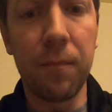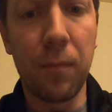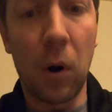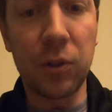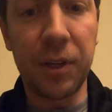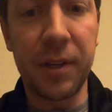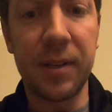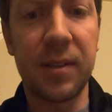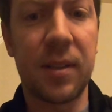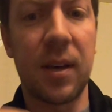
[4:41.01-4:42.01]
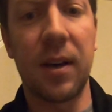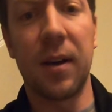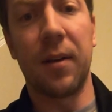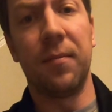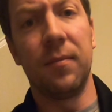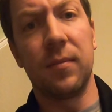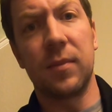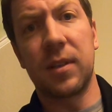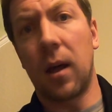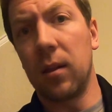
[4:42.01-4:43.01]
marches, the
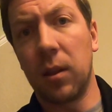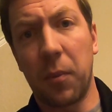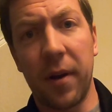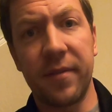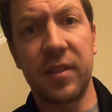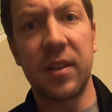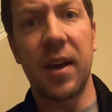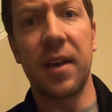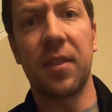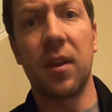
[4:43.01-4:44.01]
Scotland the Brave set,